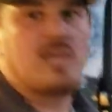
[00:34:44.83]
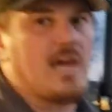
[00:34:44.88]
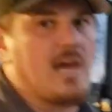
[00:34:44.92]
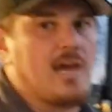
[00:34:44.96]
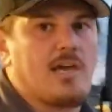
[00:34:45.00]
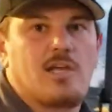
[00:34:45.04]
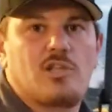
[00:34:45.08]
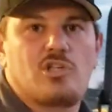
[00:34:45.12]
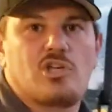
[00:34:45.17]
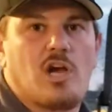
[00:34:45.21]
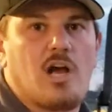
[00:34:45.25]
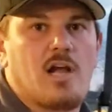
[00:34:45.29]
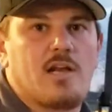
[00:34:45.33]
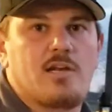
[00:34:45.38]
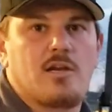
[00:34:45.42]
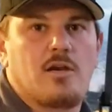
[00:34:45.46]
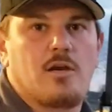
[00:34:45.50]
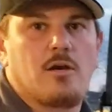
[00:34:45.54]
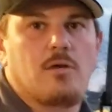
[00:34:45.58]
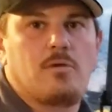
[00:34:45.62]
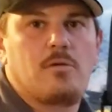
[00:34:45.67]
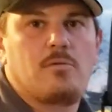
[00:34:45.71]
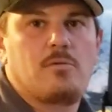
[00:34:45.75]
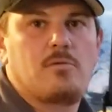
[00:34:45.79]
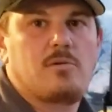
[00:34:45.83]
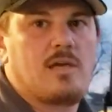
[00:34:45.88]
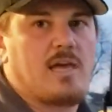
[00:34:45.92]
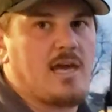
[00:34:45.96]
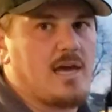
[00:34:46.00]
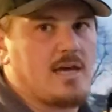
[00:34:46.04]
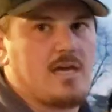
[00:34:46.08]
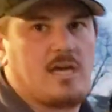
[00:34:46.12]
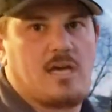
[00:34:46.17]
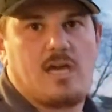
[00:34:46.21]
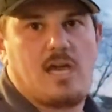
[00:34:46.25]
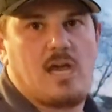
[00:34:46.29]
can't get John Deere,
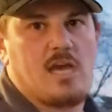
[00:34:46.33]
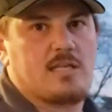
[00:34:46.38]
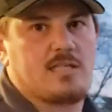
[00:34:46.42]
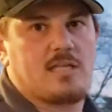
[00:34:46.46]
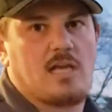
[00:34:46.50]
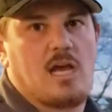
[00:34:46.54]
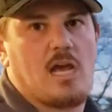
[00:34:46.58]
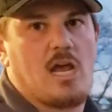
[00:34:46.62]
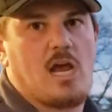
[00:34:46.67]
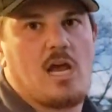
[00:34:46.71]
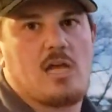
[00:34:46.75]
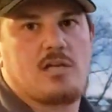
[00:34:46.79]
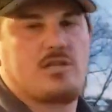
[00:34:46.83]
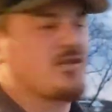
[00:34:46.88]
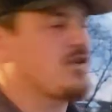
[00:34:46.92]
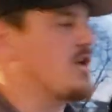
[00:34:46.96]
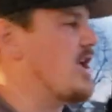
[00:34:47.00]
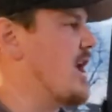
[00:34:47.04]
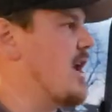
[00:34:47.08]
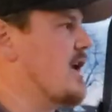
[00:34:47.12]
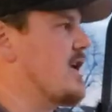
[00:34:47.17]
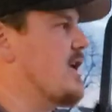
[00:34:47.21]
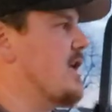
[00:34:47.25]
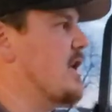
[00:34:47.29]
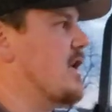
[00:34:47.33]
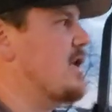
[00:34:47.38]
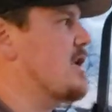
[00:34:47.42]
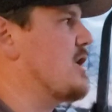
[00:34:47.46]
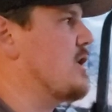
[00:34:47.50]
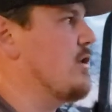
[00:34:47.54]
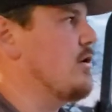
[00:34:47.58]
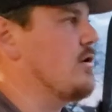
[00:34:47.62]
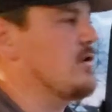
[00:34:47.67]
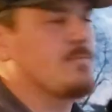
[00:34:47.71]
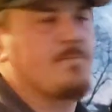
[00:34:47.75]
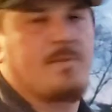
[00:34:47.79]
can't get Case You can't get any
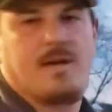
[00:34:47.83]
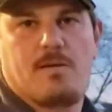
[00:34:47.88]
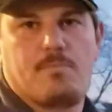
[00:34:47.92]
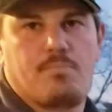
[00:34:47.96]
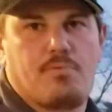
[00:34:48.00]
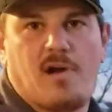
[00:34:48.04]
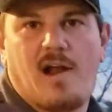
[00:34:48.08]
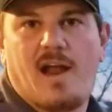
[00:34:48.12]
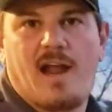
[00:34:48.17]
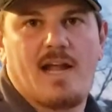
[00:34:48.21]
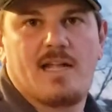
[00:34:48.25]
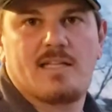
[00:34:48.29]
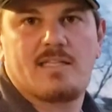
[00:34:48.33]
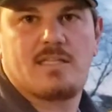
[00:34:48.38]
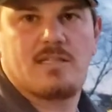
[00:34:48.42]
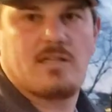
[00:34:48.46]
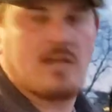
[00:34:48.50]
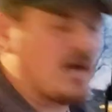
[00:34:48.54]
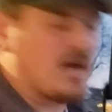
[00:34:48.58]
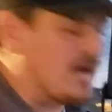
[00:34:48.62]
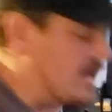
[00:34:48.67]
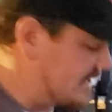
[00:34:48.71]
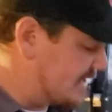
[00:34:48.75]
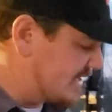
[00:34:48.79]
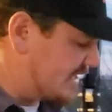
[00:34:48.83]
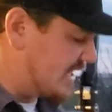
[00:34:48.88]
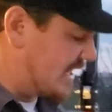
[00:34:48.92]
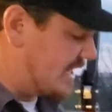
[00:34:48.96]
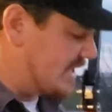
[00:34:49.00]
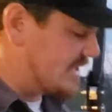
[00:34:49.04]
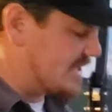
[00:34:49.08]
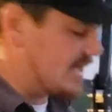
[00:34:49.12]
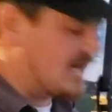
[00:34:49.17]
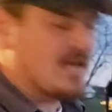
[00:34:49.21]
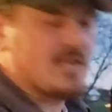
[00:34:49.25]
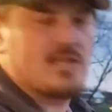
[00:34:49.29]
of those big brands, not
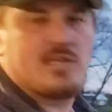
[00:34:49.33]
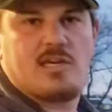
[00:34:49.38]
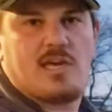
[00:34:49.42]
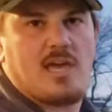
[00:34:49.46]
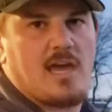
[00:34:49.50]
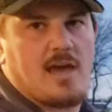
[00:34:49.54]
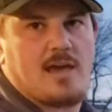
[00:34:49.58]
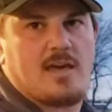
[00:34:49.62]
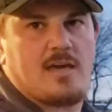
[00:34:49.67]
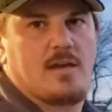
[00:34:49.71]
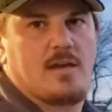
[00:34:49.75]
stateside. You can't